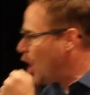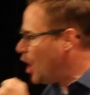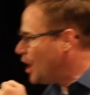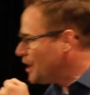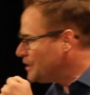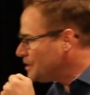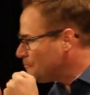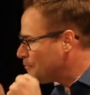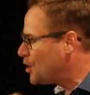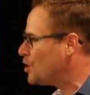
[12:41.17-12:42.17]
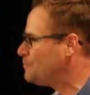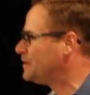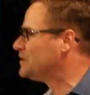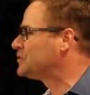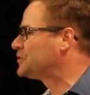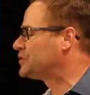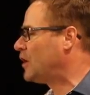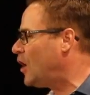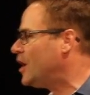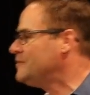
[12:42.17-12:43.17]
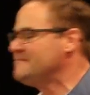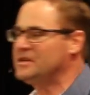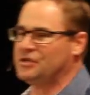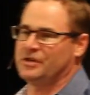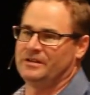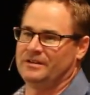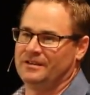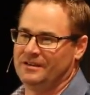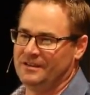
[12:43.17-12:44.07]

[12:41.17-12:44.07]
on purpose, on mission.